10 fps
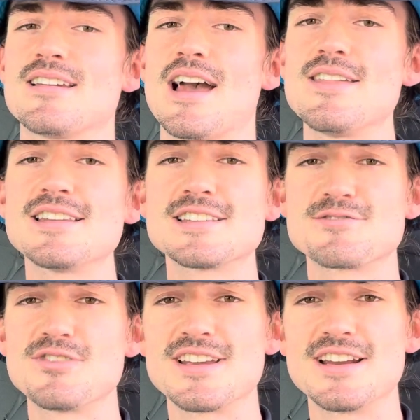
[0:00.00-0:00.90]
I think this is
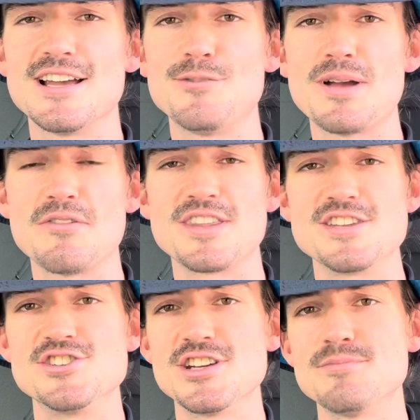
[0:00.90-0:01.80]
really gonna help out with the
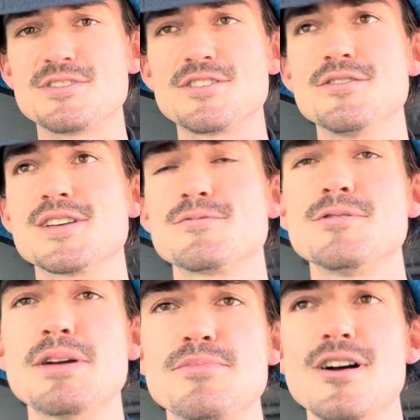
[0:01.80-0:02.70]
gym too, because one
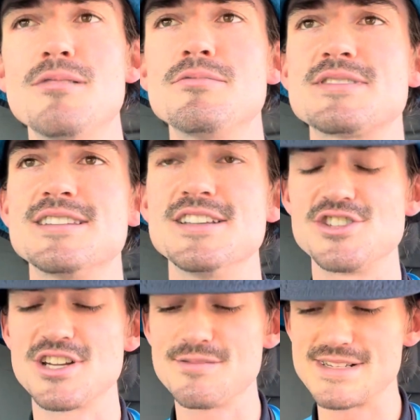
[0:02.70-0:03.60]
of my problems in the
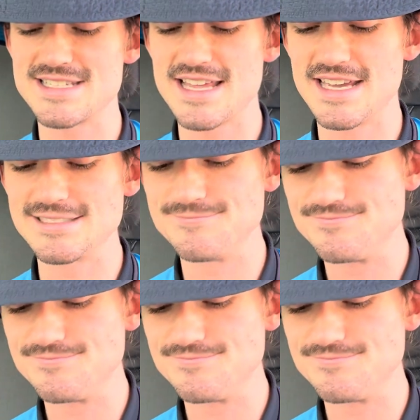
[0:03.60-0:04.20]
gym is like,